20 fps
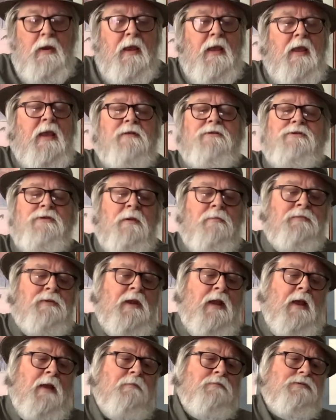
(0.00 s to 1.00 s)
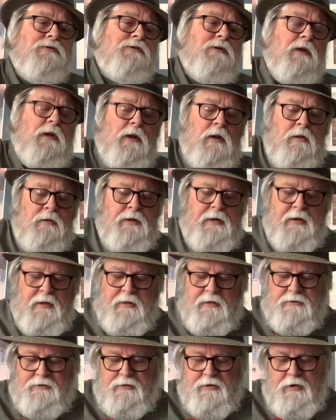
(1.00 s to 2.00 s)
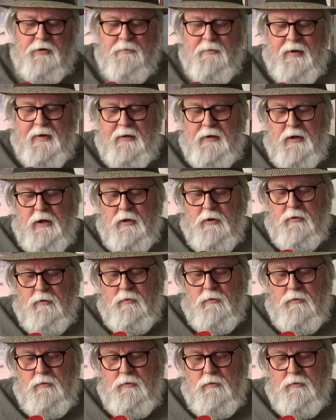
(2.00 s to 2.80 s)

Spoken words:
And sometimes on this, you might go.